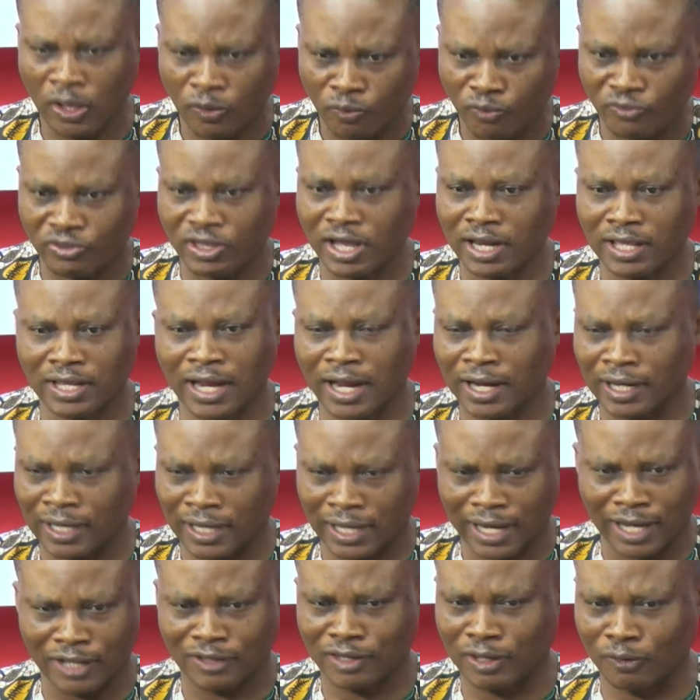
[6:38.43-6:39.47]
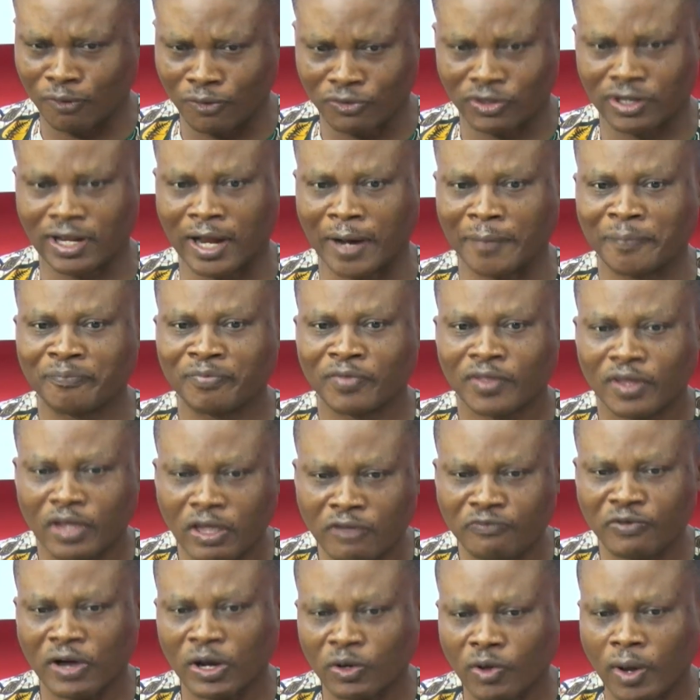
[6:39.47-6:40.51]
We said that, I like to say one thing that,
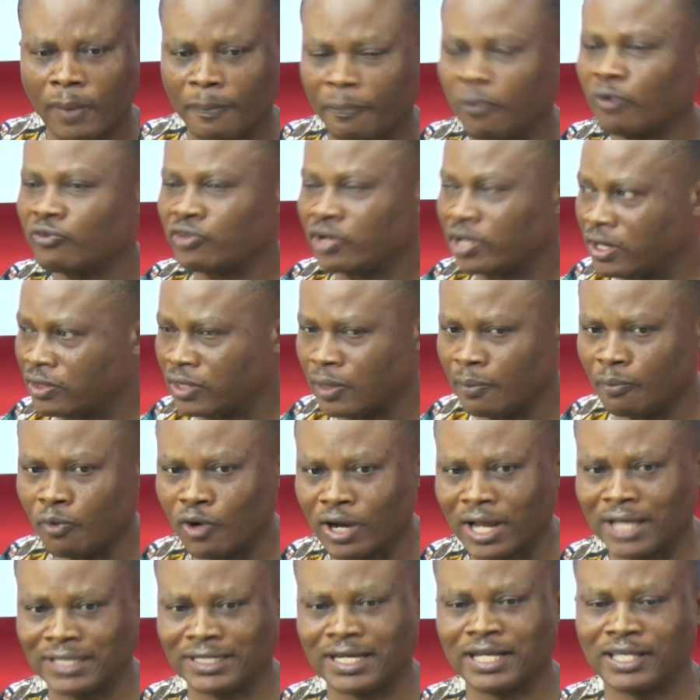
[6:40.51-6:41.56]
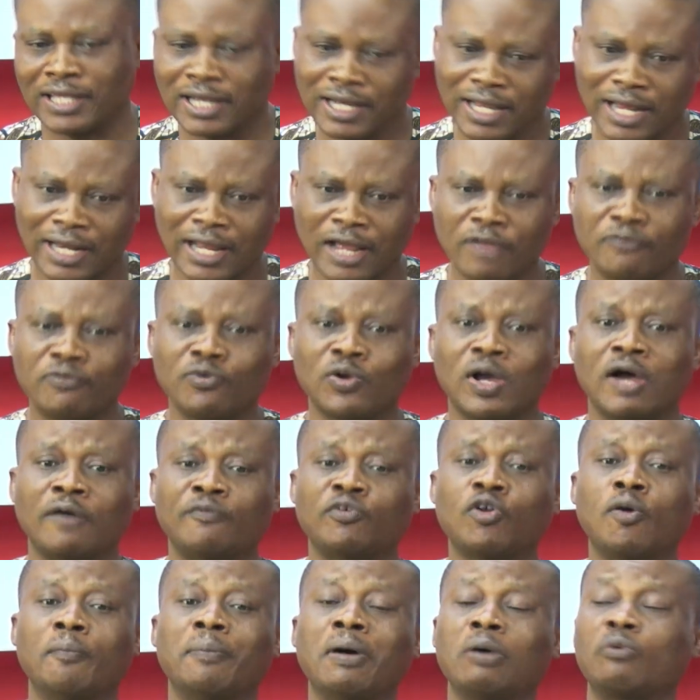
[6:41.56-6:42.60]
if you are not important in anything, but I said earlier that if you have
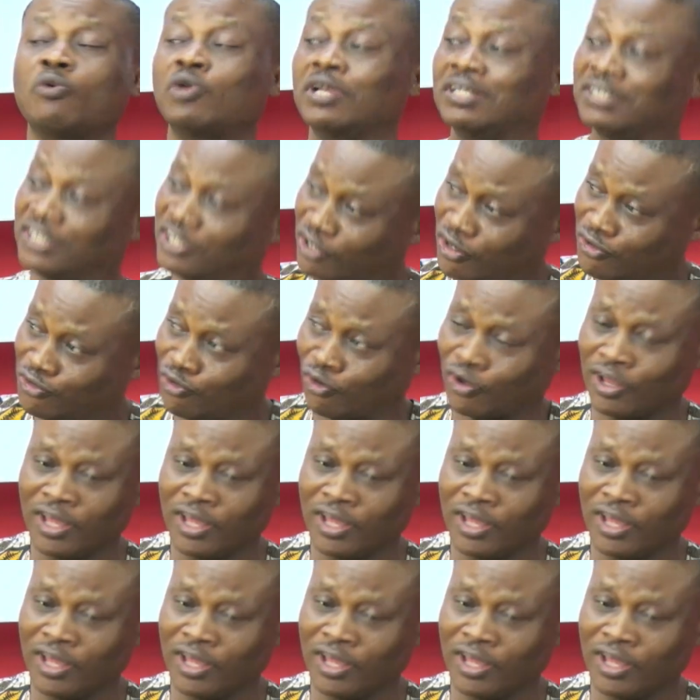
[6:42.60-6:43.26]
no backward integration,